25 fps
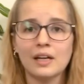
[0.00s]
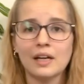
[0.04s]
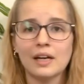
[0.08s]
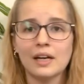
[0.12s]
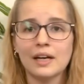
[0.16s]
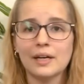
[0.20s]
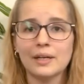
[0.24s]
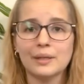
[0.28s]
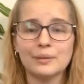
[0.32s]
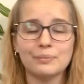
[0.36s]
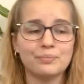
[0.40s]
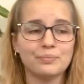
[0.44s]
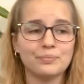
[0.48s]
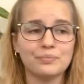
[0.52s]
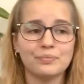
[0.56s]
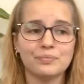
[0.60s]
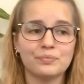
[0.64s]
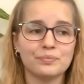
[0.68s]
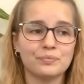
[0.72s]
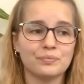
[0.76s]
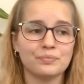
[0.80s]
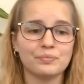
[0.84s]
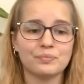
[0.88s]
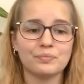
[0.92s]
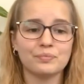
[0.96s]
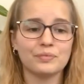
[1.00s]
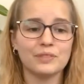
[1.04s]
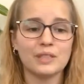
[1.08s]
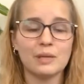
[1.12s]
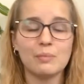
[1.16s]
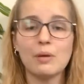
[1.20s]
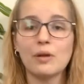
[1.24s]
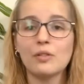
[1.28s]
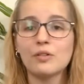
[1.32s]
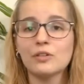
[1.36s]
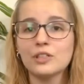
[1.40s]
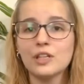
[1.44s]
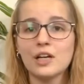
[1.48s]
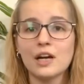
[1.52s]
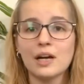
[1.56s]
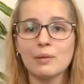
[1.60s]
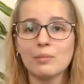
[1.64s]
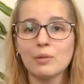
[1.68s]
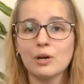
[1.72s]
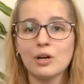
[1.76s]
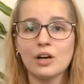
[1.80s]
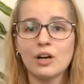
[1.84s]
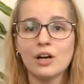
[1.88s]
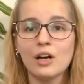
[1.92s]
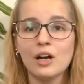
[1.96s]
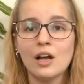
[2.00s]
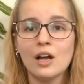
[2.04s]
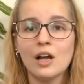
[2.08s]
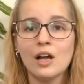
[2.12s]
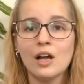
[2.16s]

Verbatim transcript: um, some other timer